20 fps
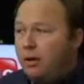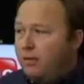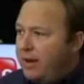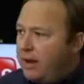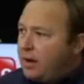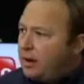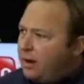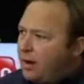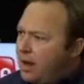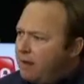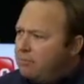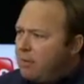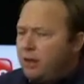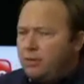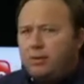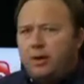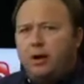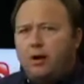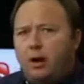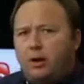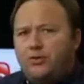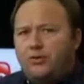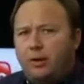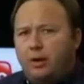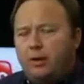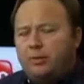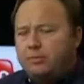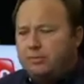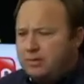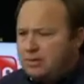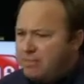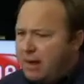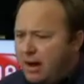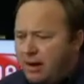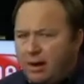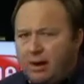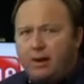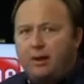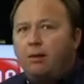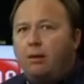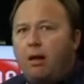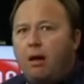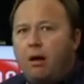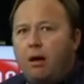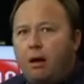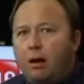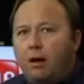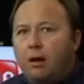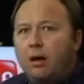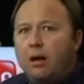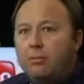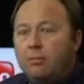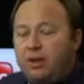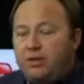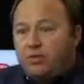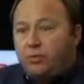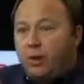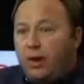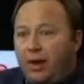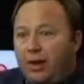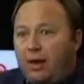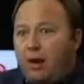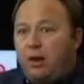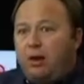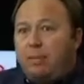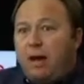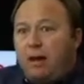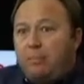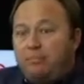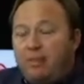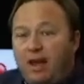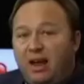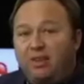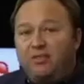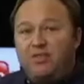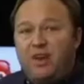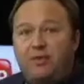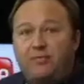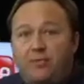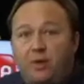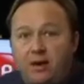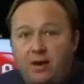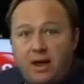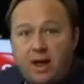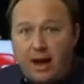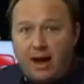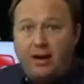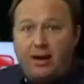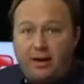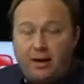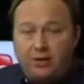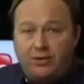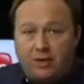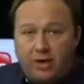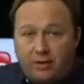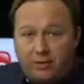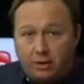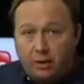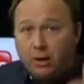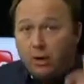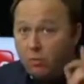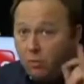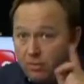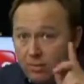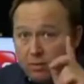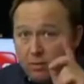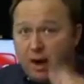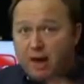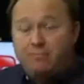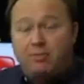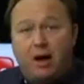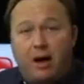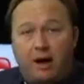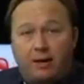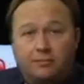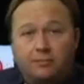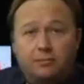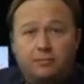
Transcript: They claim multiculturalism is about getting along, but it's really all about being different and hating each other. We'll be right back.